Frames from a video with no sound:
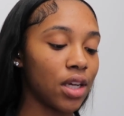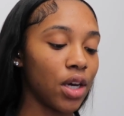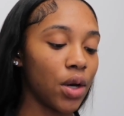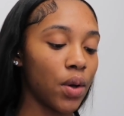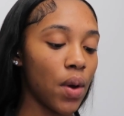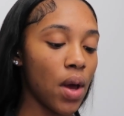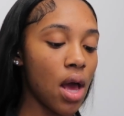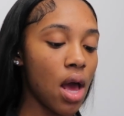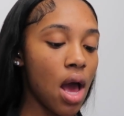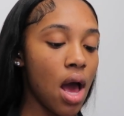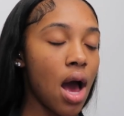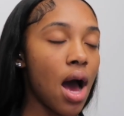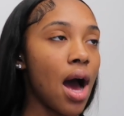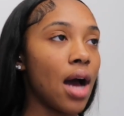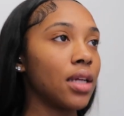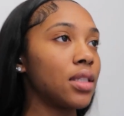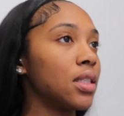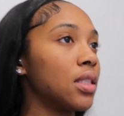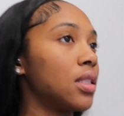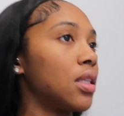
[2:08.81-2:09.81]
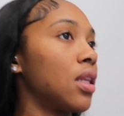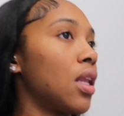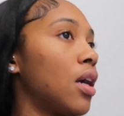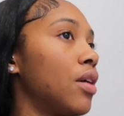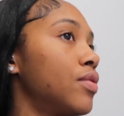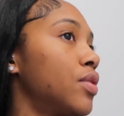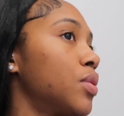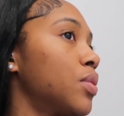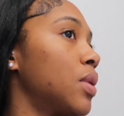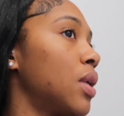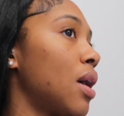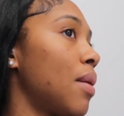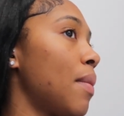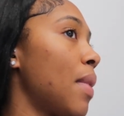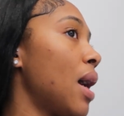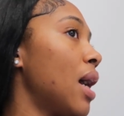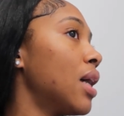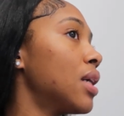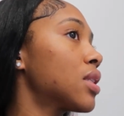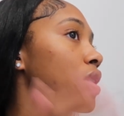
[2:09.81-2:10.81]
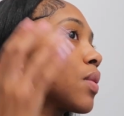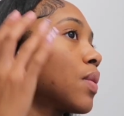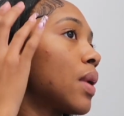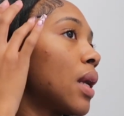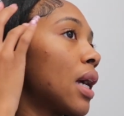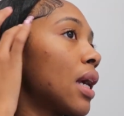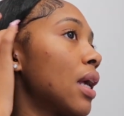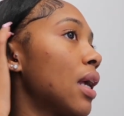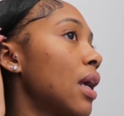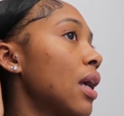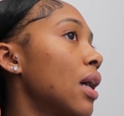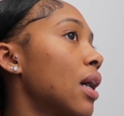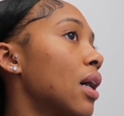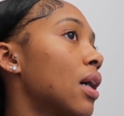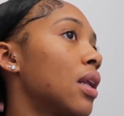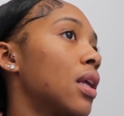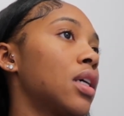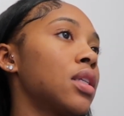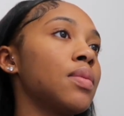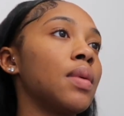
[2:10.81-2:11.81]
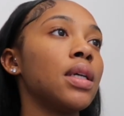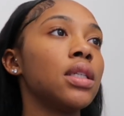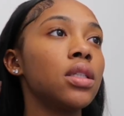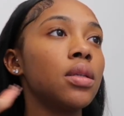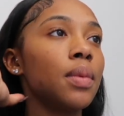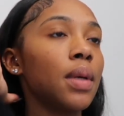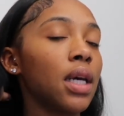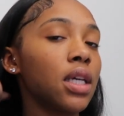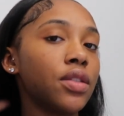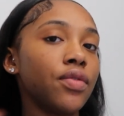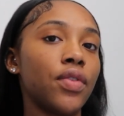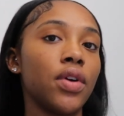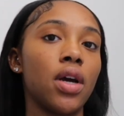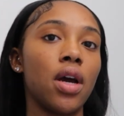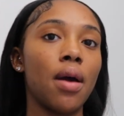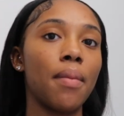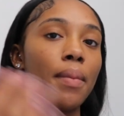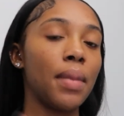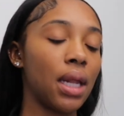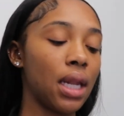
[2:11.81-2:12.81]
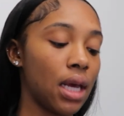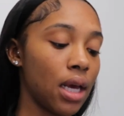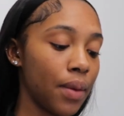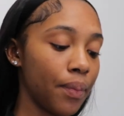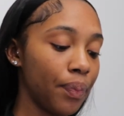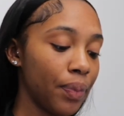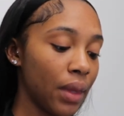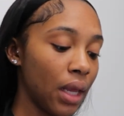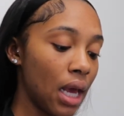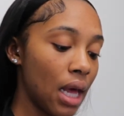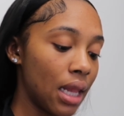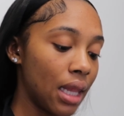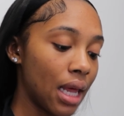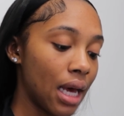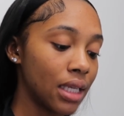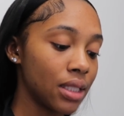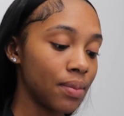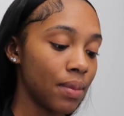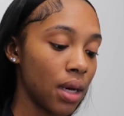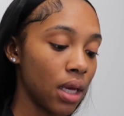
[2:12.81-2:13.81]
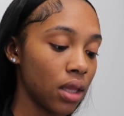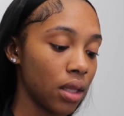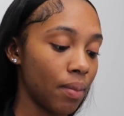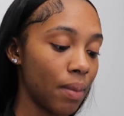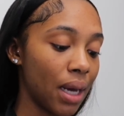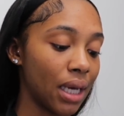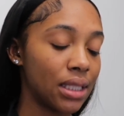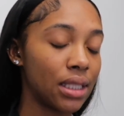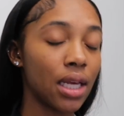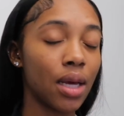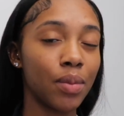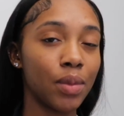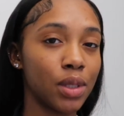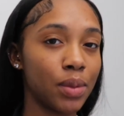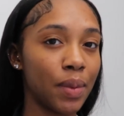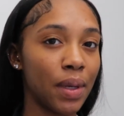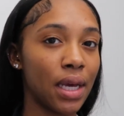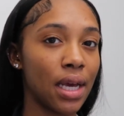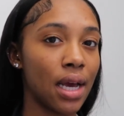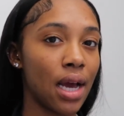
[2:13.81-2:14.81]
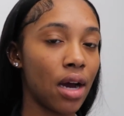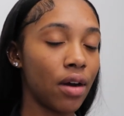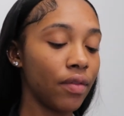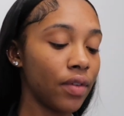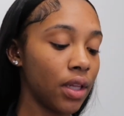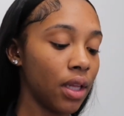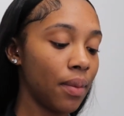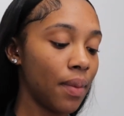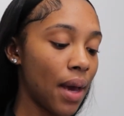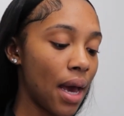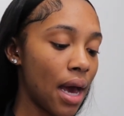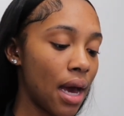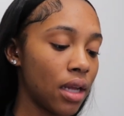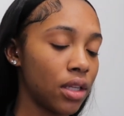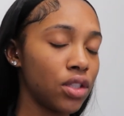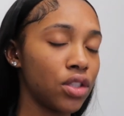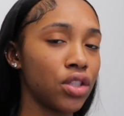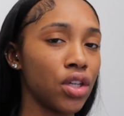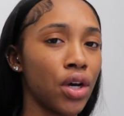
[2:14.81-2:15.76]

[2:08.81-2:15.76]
So I just love doing a mask when I can, especially because for a minute last month my skin was breaking out really bad.